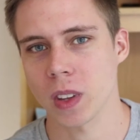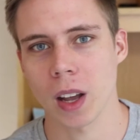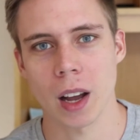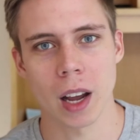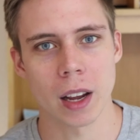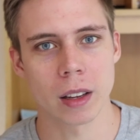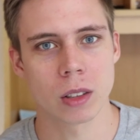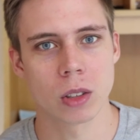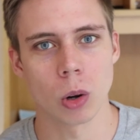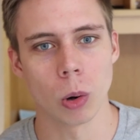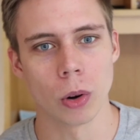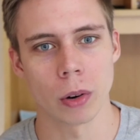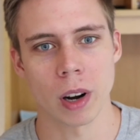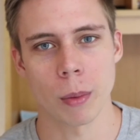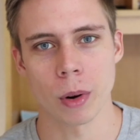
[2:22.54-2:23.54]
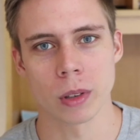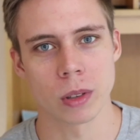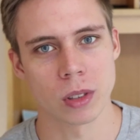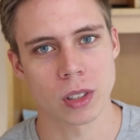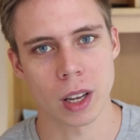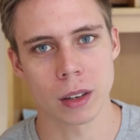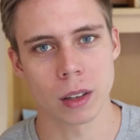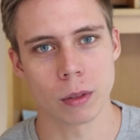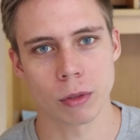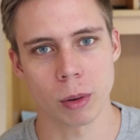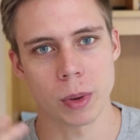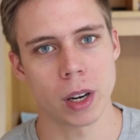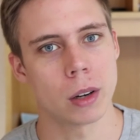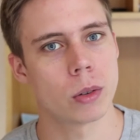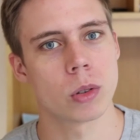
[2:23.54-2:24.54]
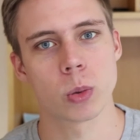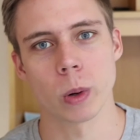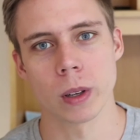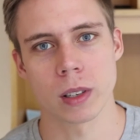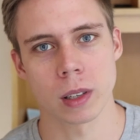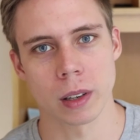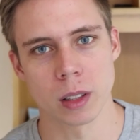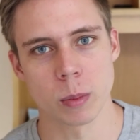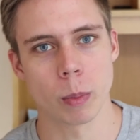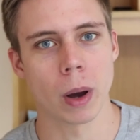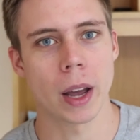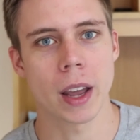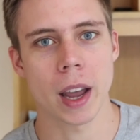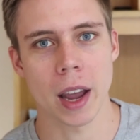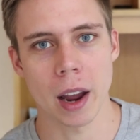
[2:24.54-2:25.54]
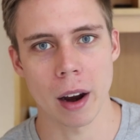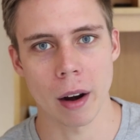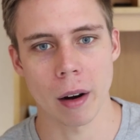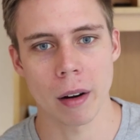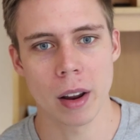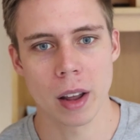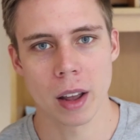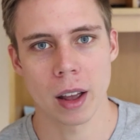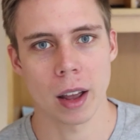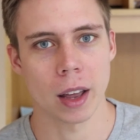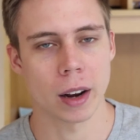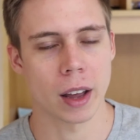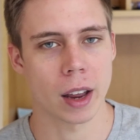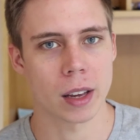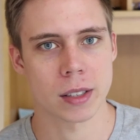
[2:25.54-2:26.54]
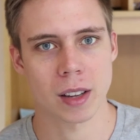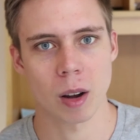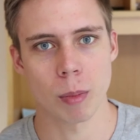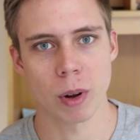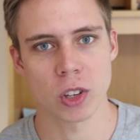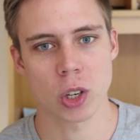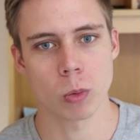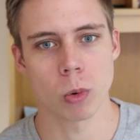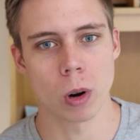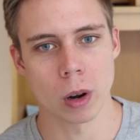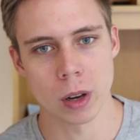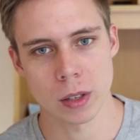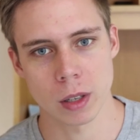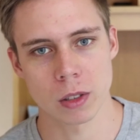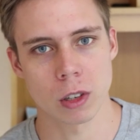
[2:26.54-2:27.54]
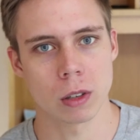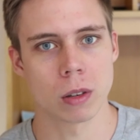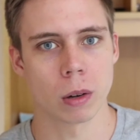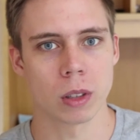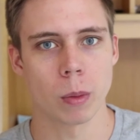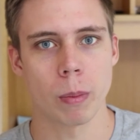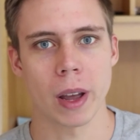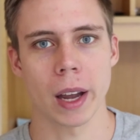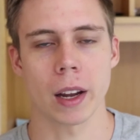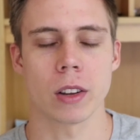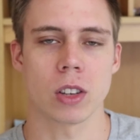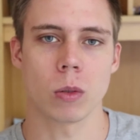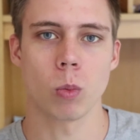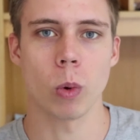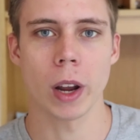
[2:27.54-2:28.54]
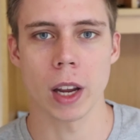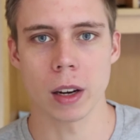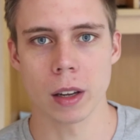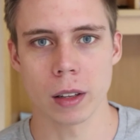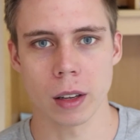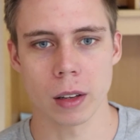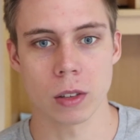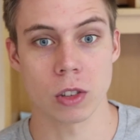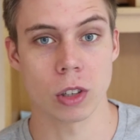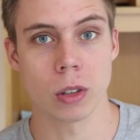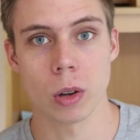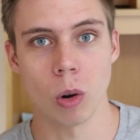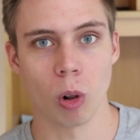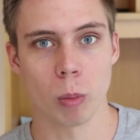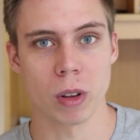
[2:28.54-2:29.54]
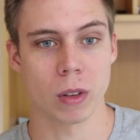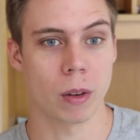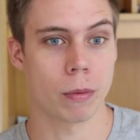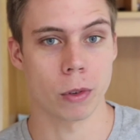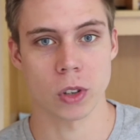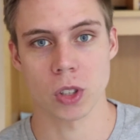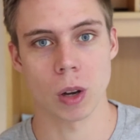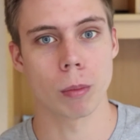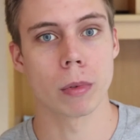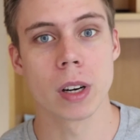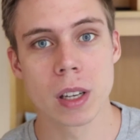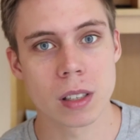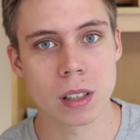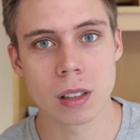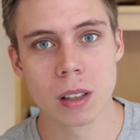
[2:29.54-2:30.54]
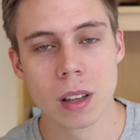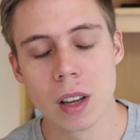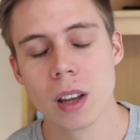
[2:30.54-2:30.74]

I told her I wanted to send it from here to Switzerland by air, and I asked how much it was, and she took the package and weighed it, and she told me that for some reason,